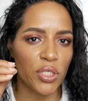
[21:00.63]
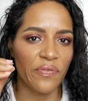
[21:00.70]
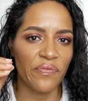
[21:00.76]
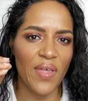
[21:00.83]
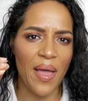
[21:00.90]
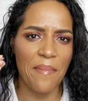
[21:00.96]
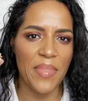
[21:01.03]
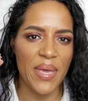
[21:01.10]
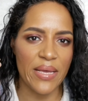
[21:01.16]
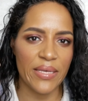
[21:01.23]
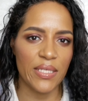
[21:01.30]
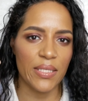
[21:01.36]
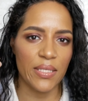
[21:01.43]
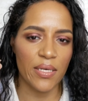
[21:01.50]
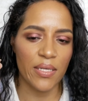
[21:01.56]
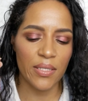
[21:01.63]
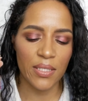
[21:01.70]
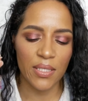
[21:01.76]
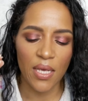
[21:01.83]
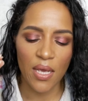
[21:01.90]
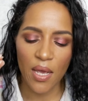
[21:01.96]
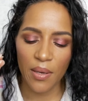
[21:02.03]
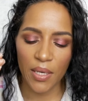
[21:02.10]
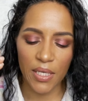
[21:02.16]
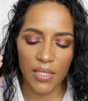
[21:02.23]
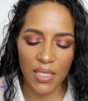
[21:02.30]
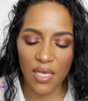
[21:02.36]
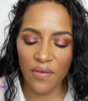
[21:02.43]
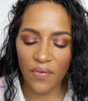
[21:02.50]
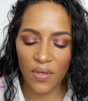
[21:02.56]
if that makes sense, because
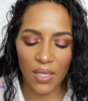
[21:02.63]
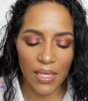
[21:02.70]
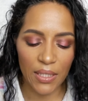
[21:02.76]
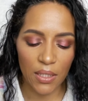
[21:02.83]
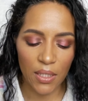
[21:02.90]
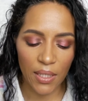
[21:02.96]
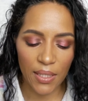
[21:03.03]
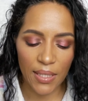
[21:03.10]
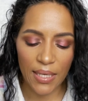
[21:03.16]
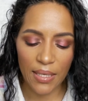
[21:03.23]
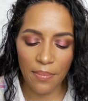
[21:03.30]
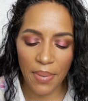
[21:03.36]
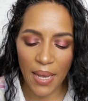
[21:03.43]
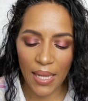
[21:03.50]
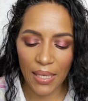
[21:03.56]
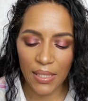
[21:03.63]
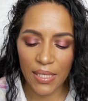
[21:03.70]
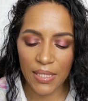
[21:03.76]
even like looking at the palette,